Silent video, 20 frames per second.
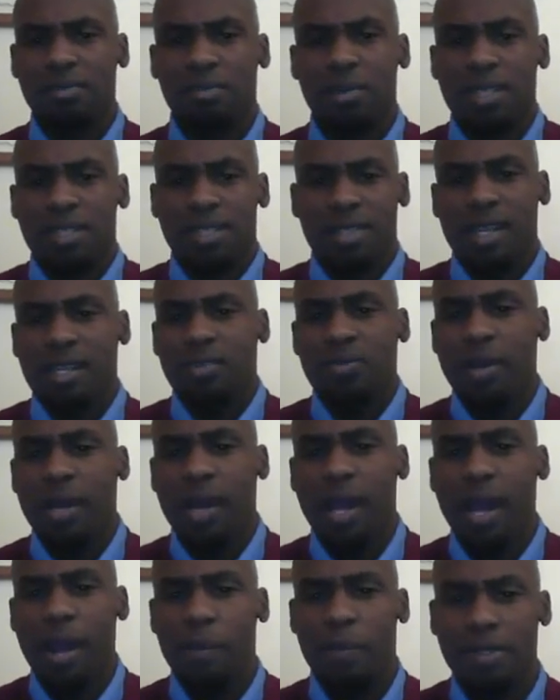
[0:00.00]
because that's
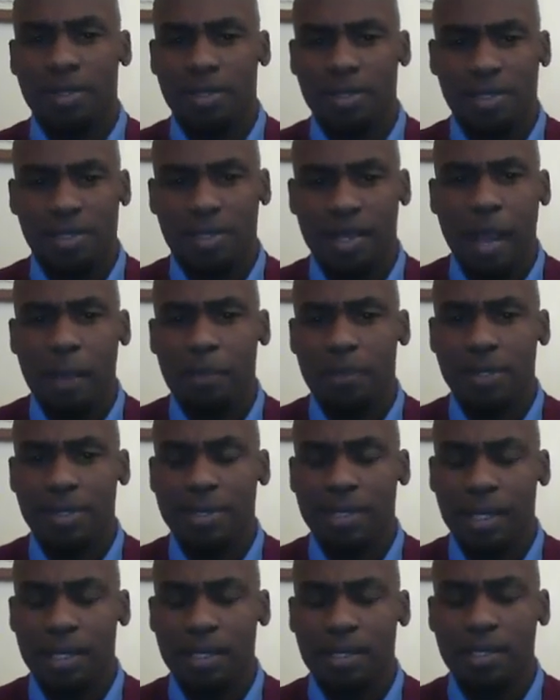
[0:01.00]
what happens. It's
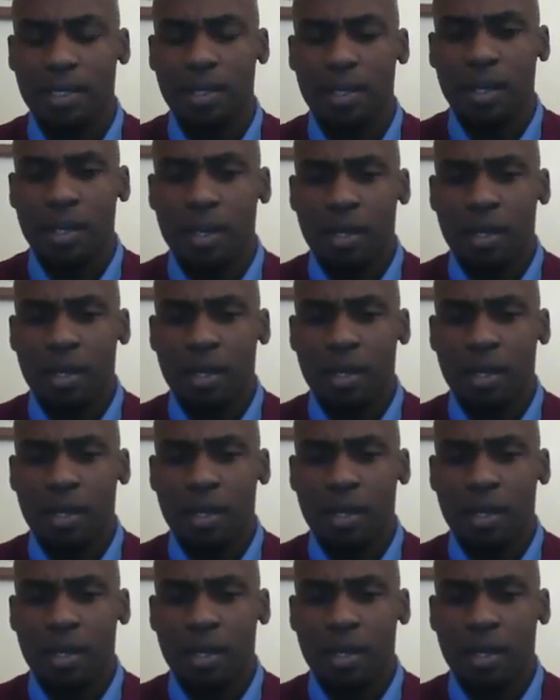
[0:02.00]
happenstance.